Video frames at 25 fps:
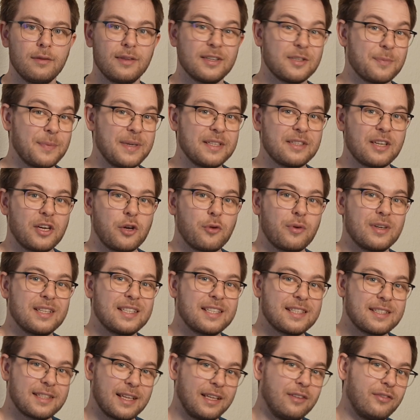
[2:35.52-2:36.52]
This means that you can
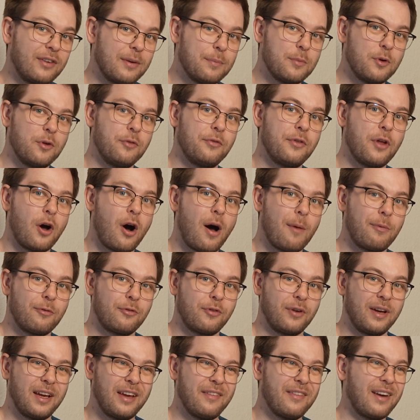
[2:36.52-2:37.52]
still remove the Hub
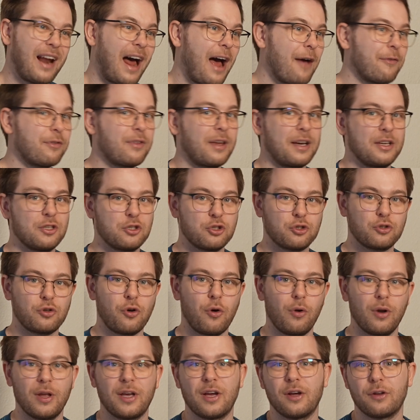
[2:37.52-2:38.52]
3 even after
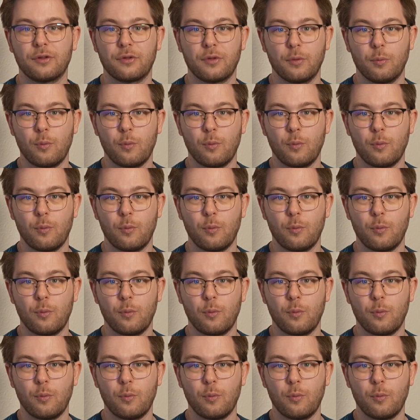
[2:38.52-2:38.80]
installing it on the